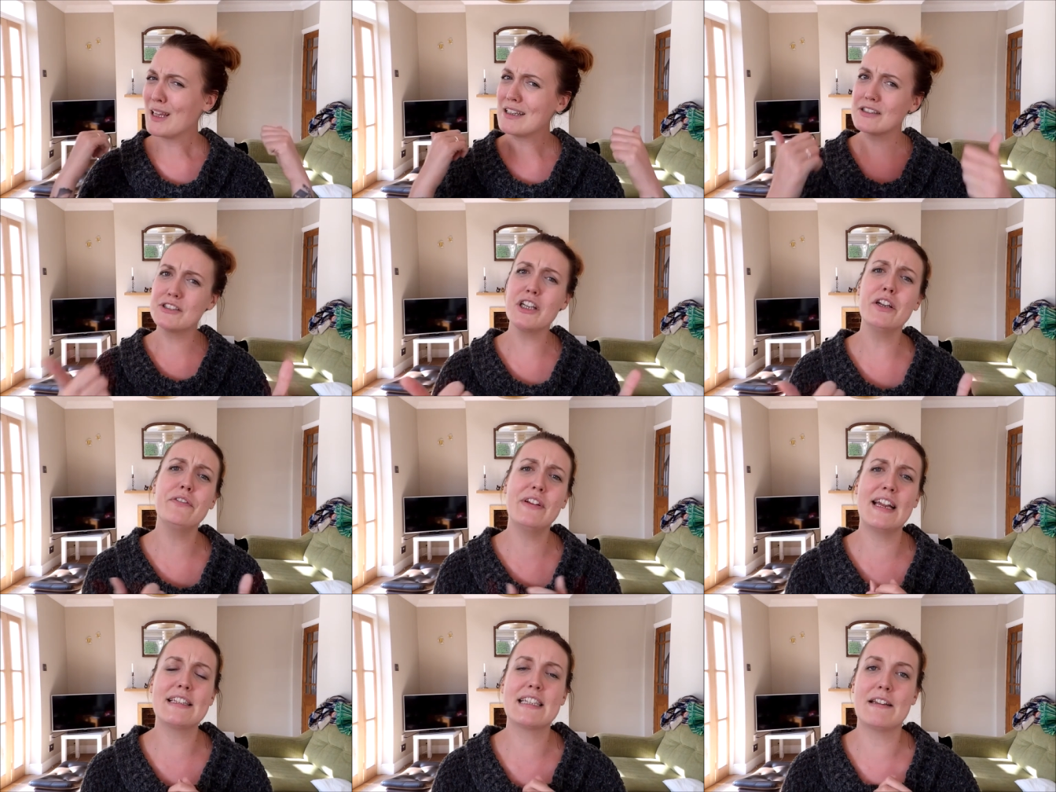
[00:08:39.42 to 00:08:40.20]
Don't
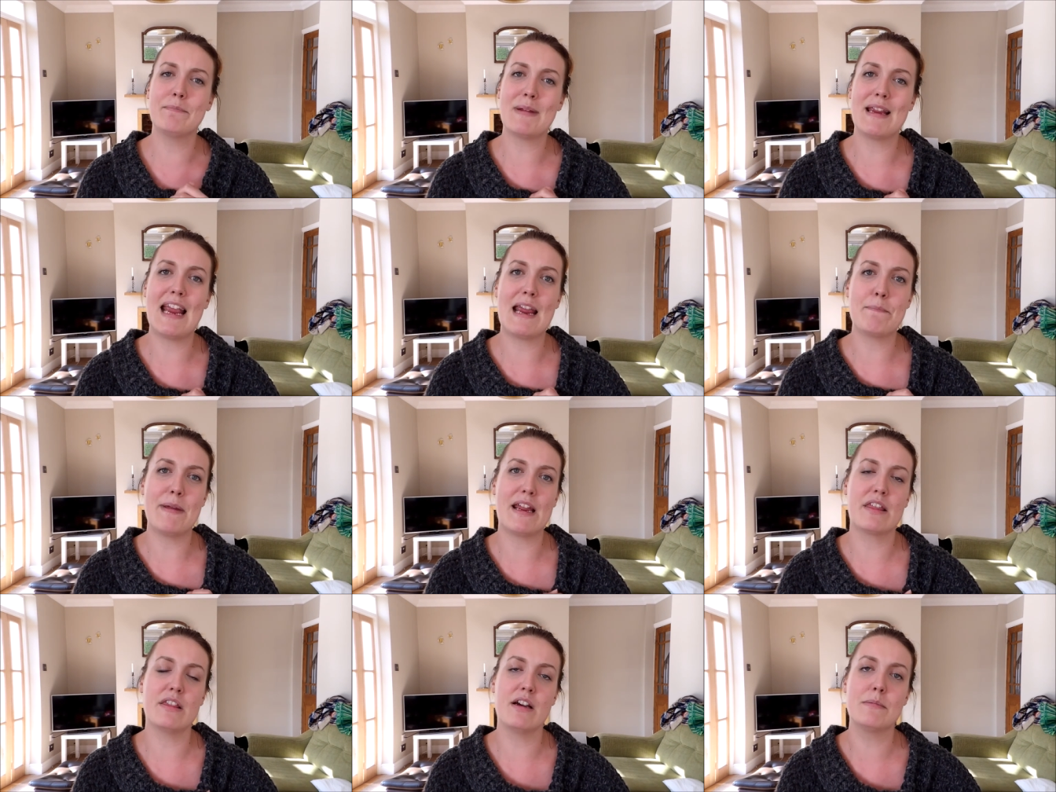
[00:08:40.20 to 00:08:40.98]
forget to give me a
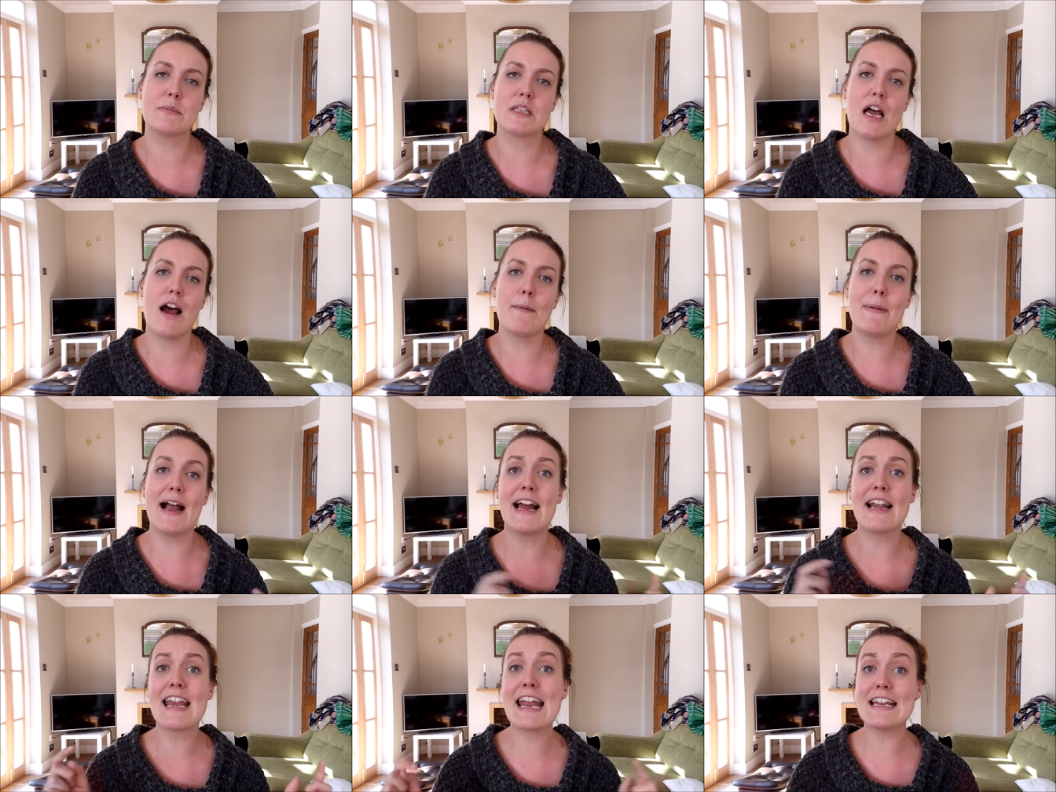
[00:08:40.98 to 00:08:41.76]
big thumbs up
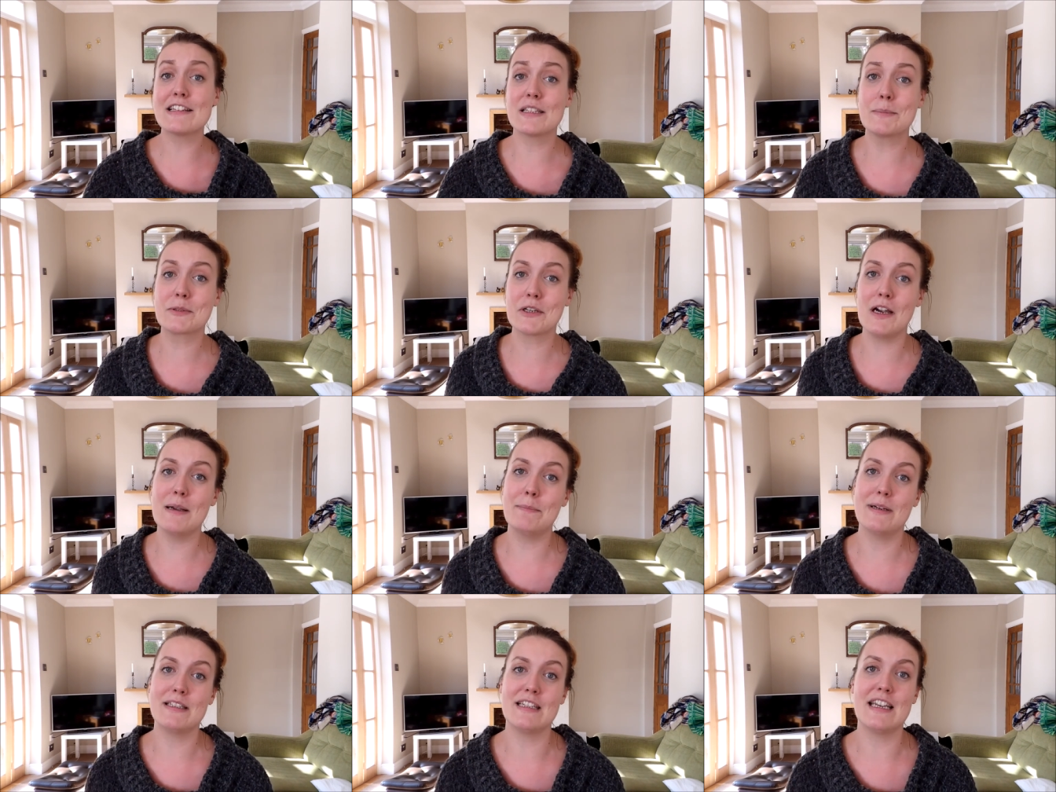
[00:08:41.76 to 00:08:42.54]
and hit the
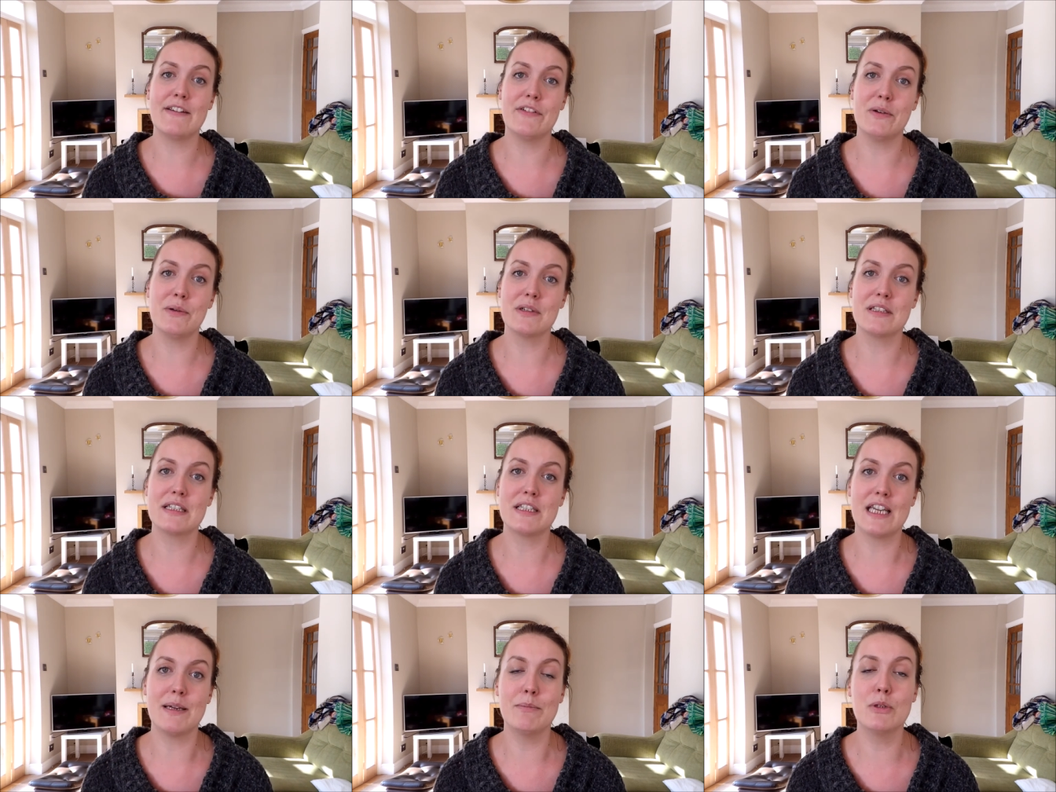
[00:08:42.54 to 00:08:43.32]
subscribe button if you want to
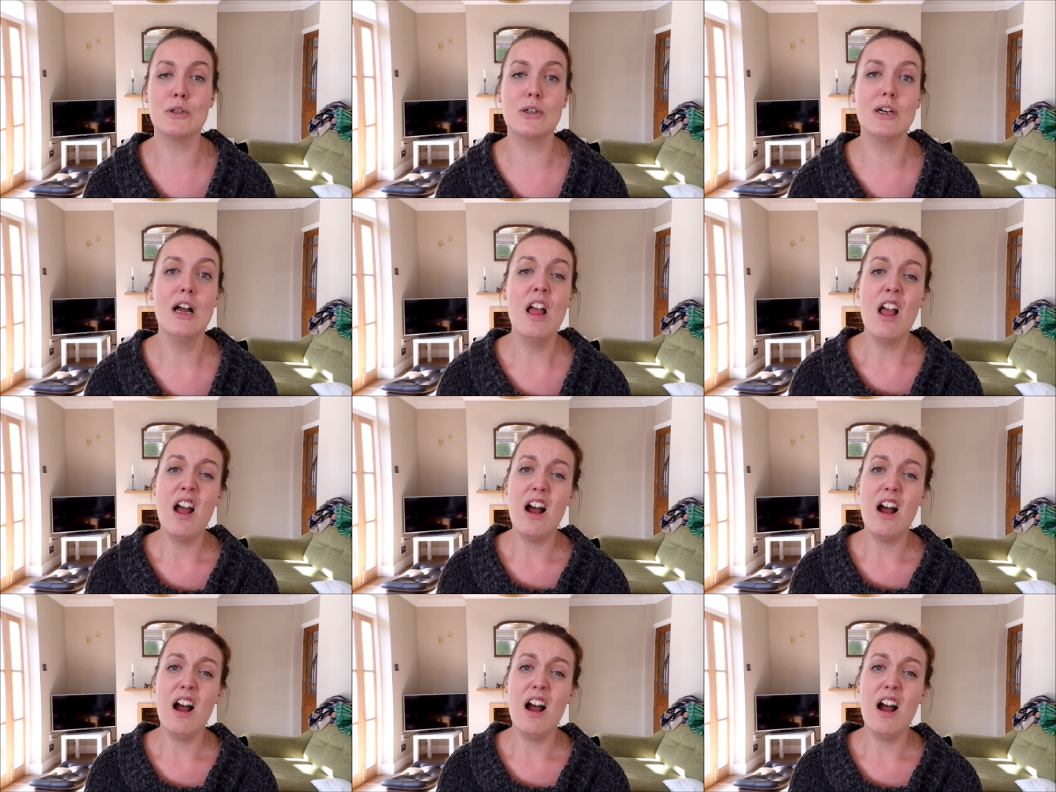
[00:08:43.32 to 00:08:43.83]
see more.